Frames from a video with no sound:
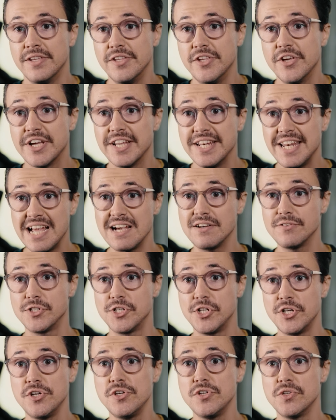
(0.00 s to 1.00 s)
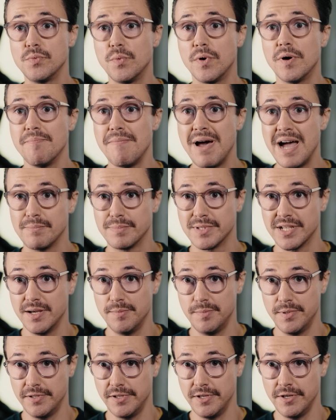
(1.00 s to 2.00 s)
You can now choose what map
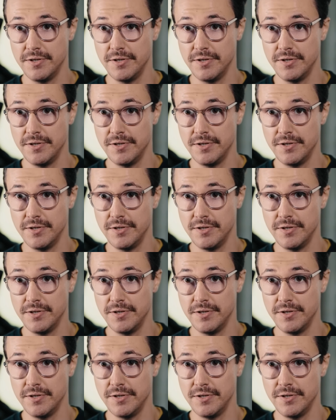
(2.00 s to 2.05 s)
type you're